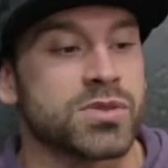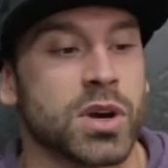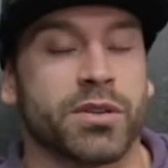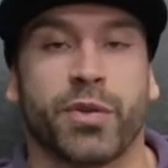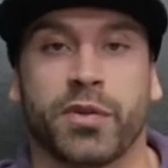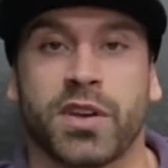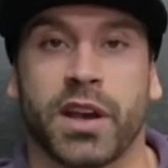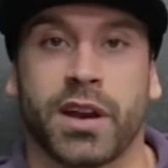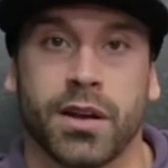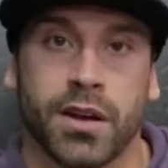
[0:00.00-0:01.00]
so I was
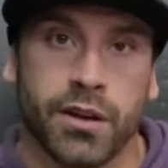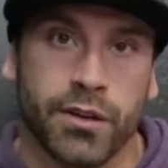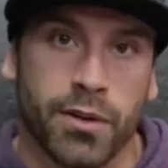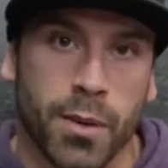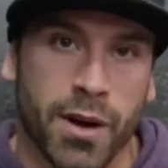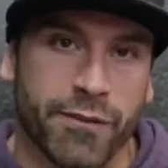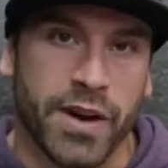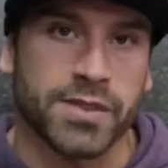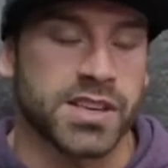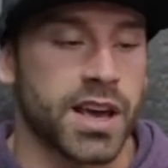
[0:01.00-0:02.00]
15, about
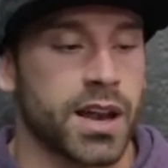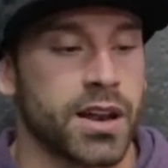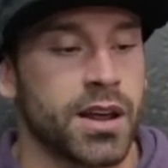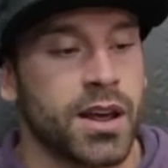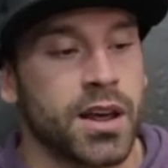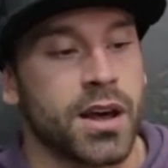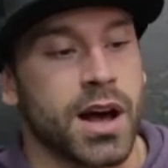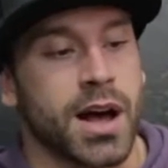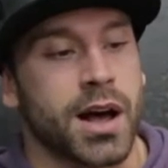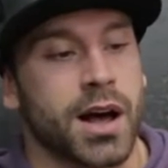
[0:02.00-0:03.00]
5'10",
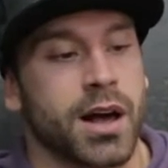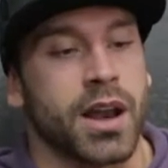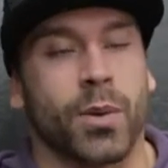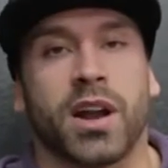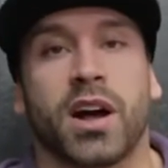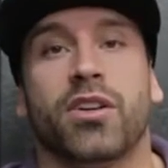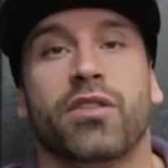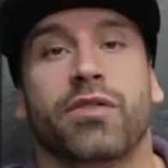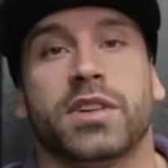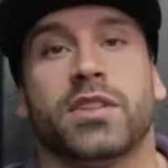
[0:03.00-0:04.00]
and I weighed
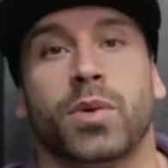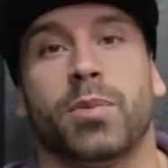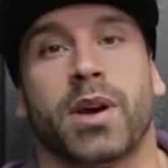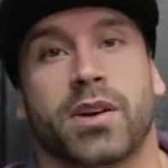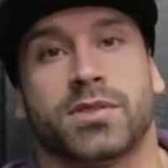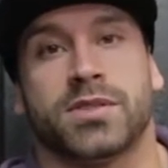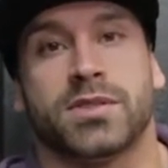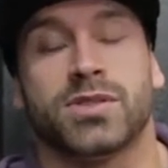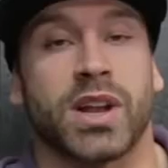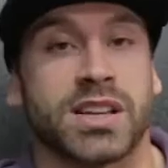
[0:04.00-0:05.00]
153 pounds.
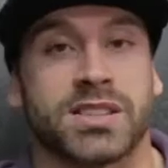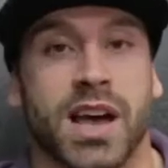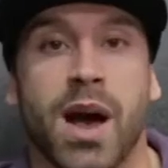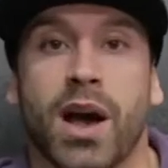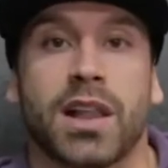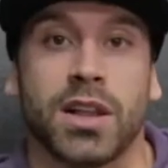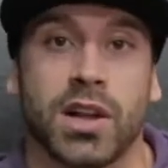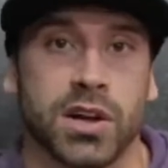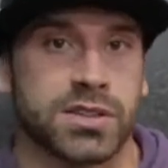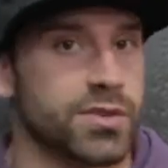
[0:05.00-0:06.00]
So that's how I
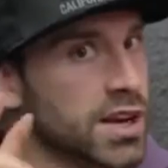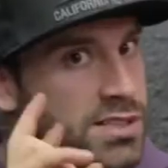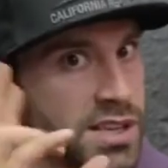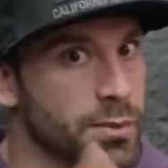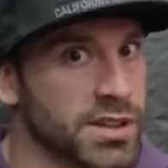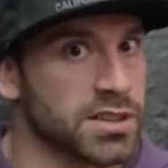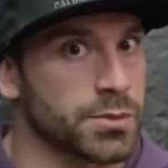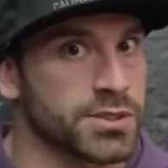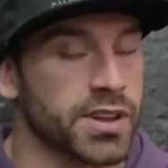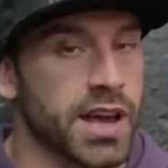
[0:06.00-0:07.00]
looked, if you guys get a mental
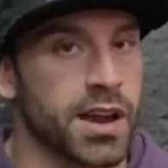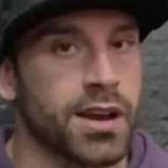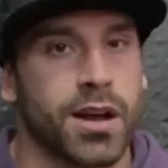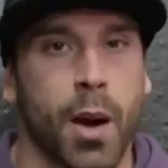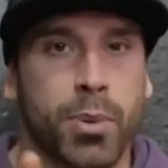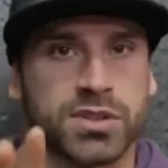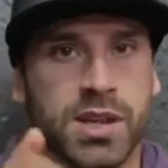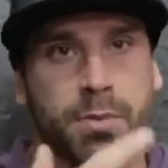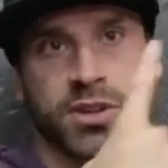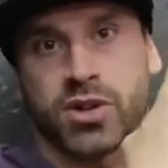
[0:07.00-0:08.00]
image of that. I'll post
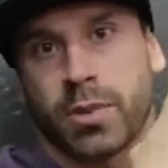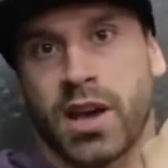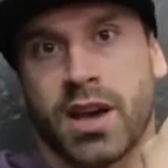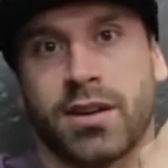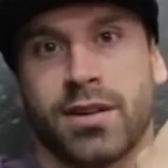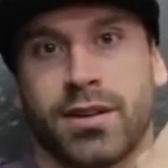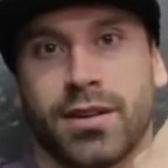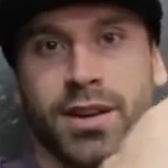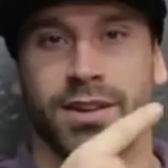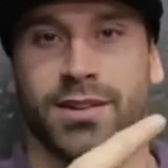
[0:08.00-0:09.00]
that picture up again.
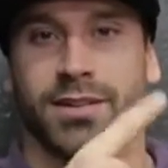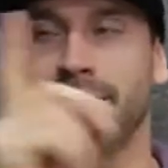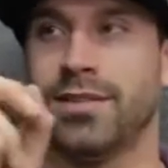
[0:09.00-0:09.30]
And